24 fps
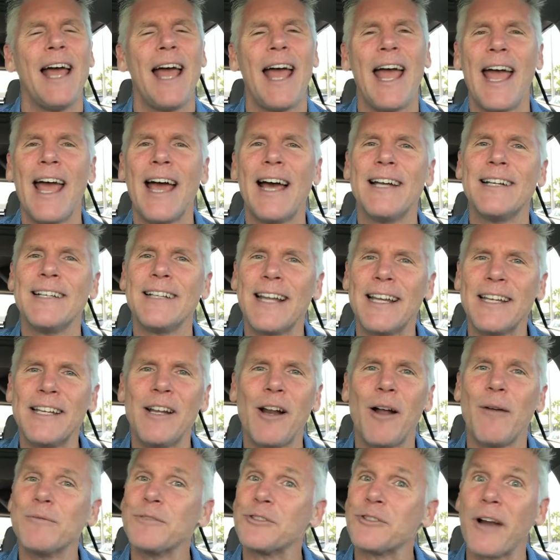And,
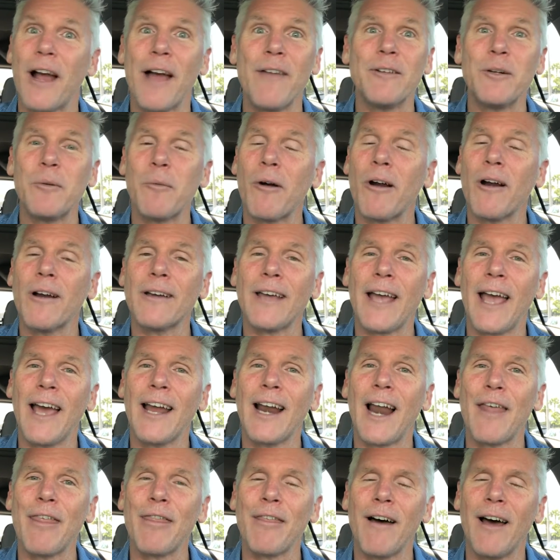you know, I was driving to work
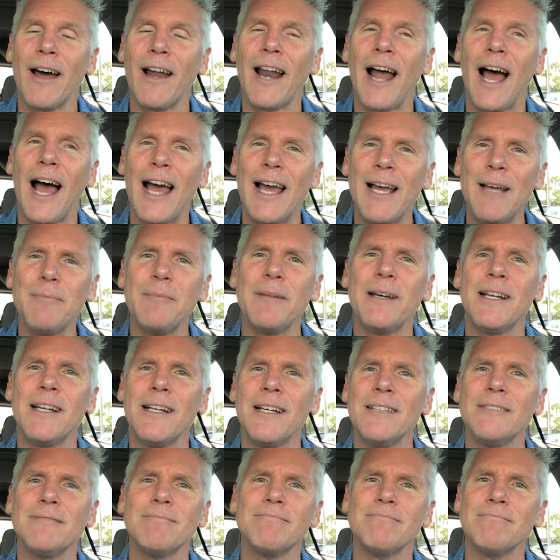and I thought, I'm going
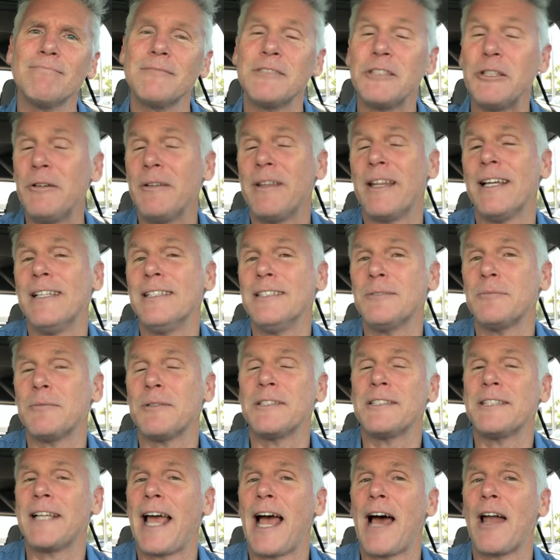to do this.
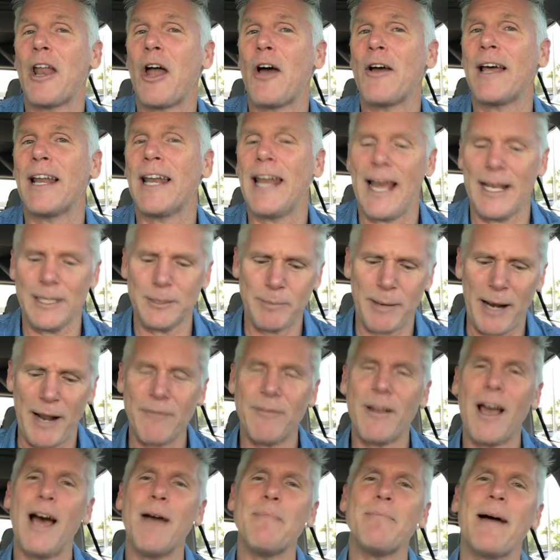We'll see how long it lasts. But
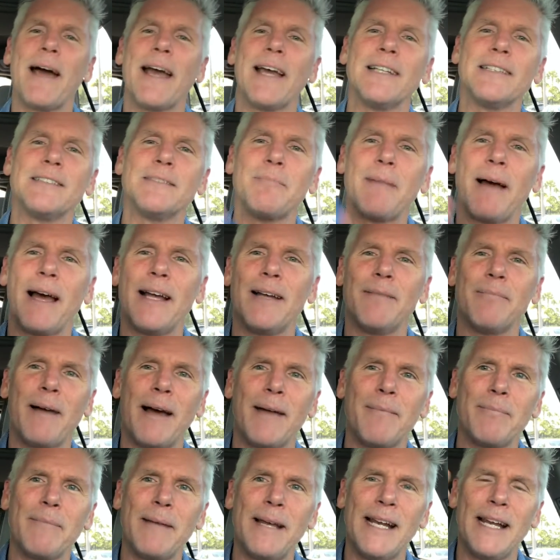I've got my, my,
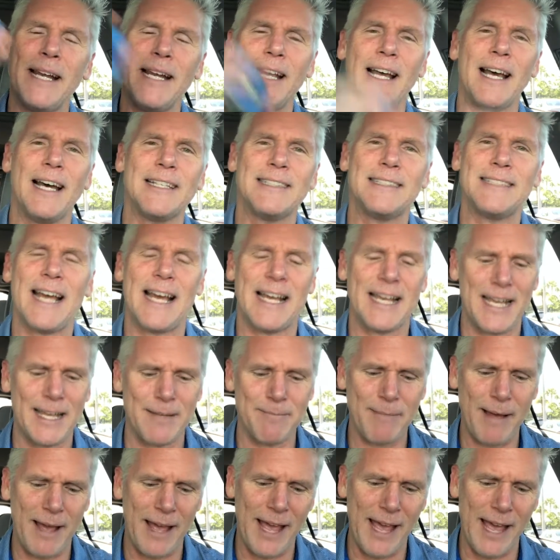my mini uh, deck
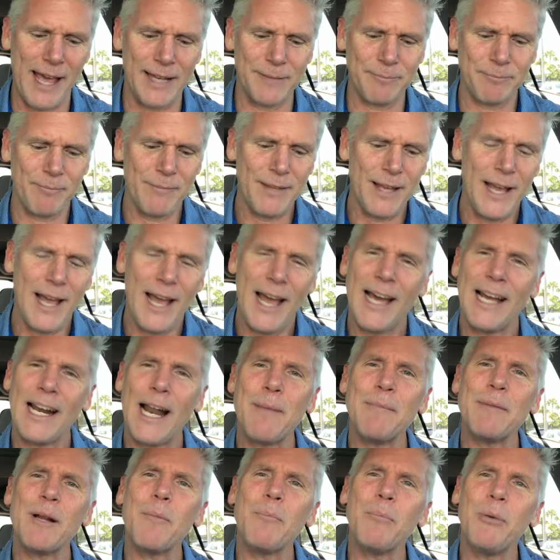in my hand, and
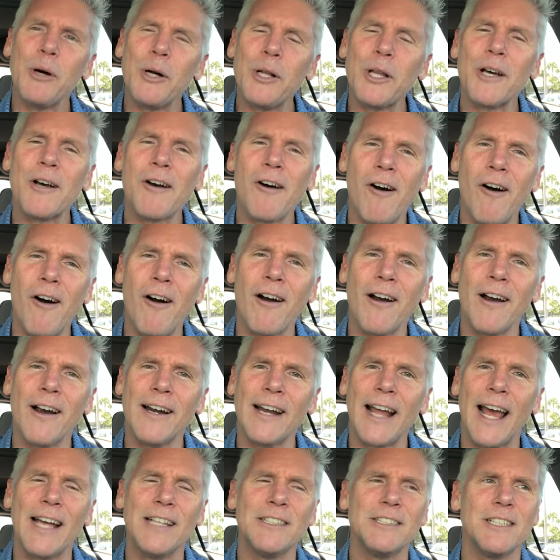I'm going to pull a
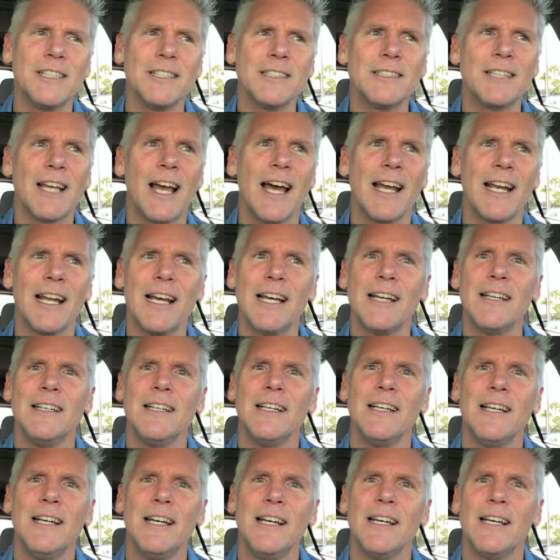card and just kind of,
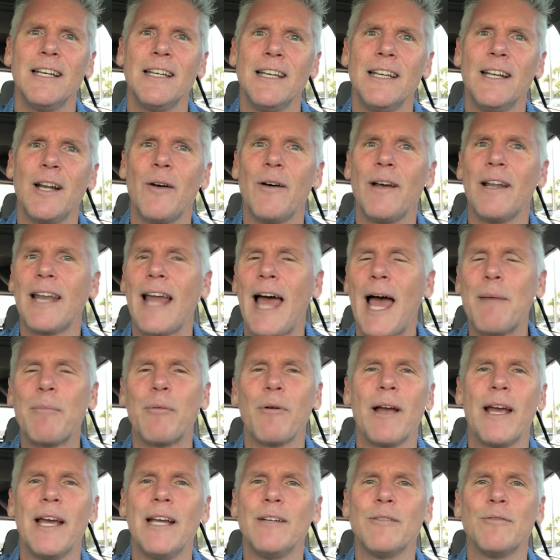you know,
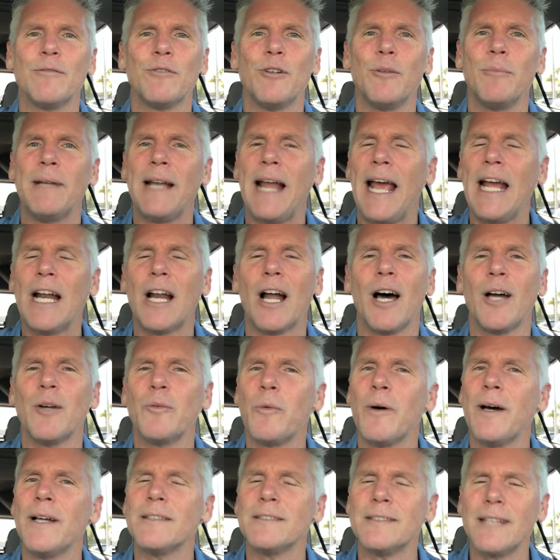elaborate, ruminate
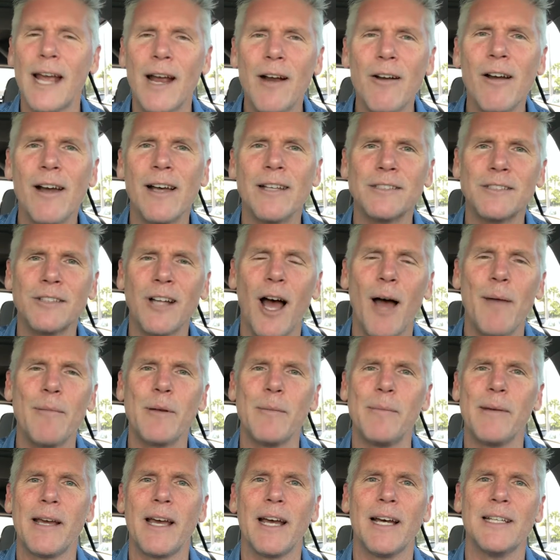on what tarot has taught
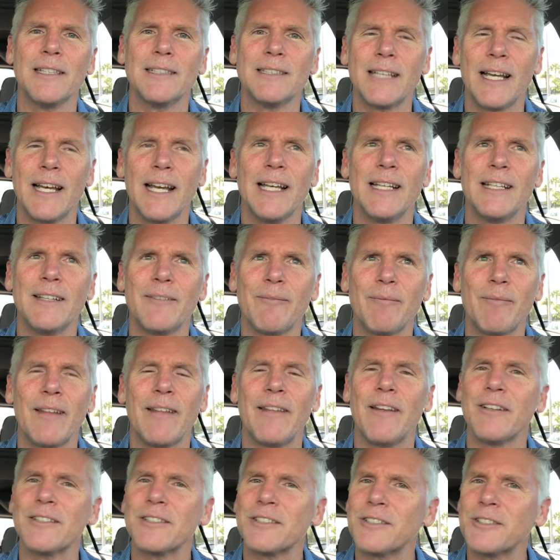me because it,
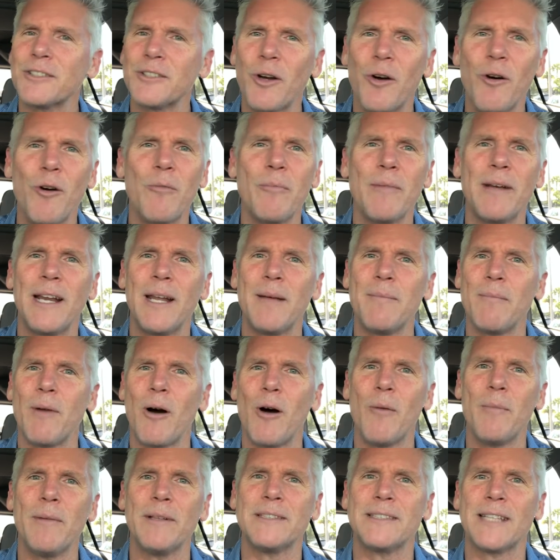there's so many
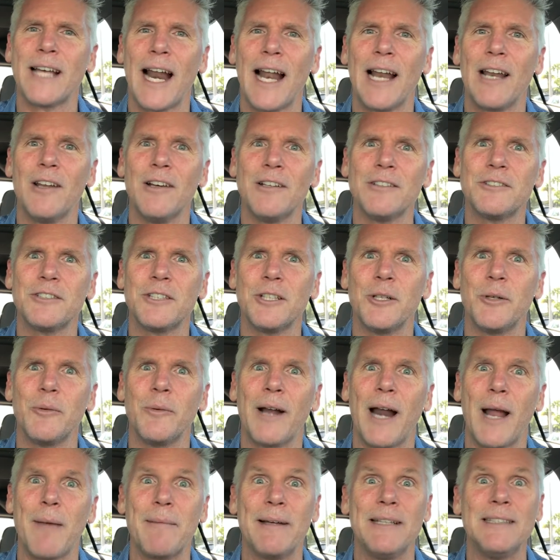moments that I look to
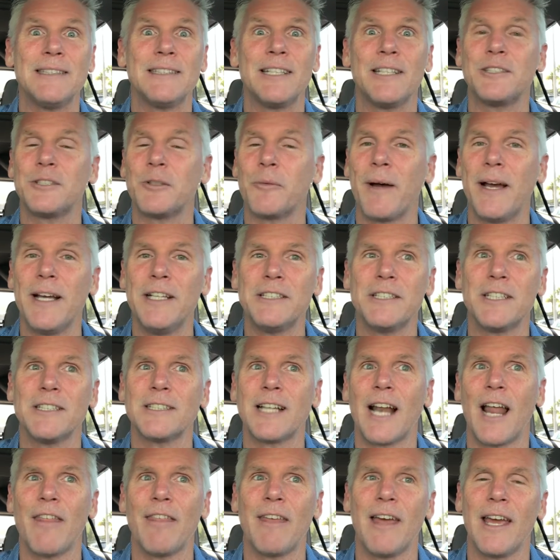when I'm in situations
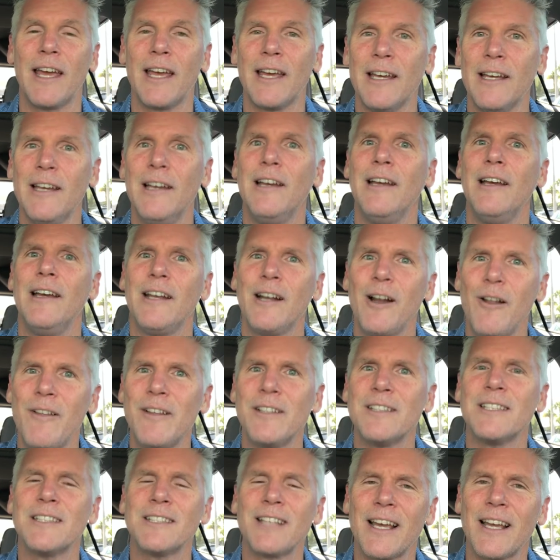and I think, you know,
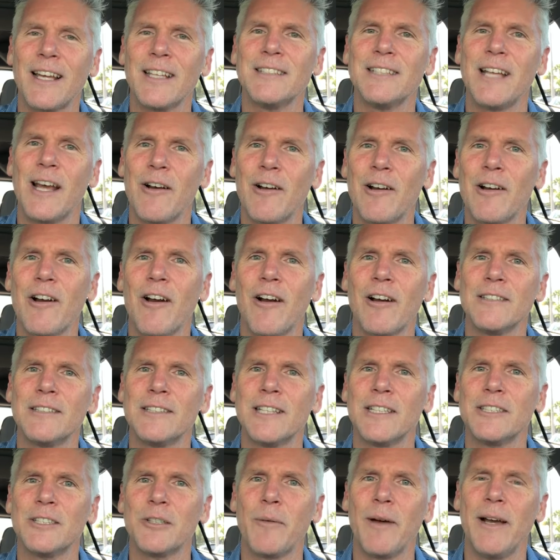this is like a tarot card
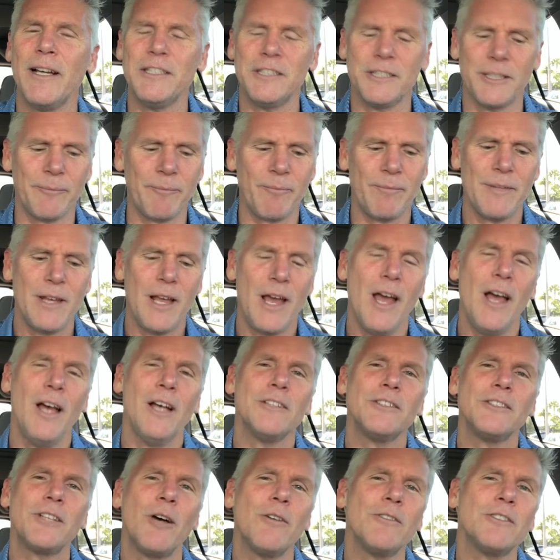situation.
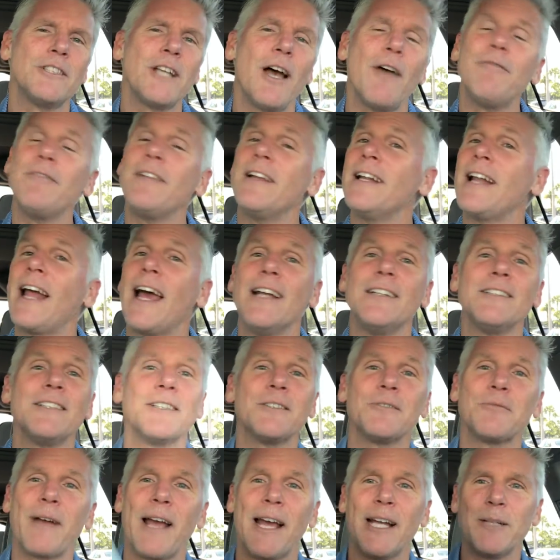So shuffling and
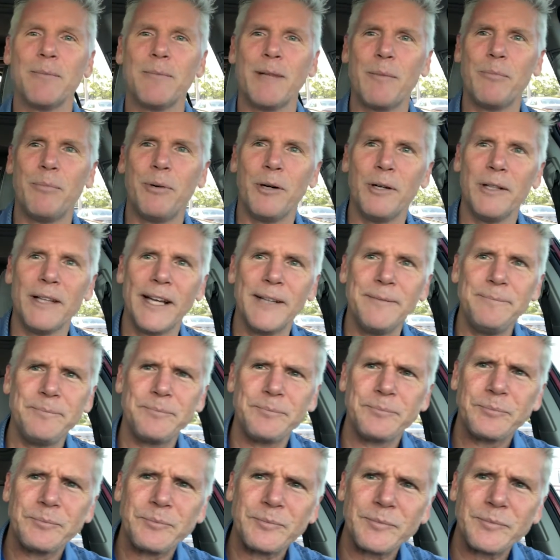just randomly pulling.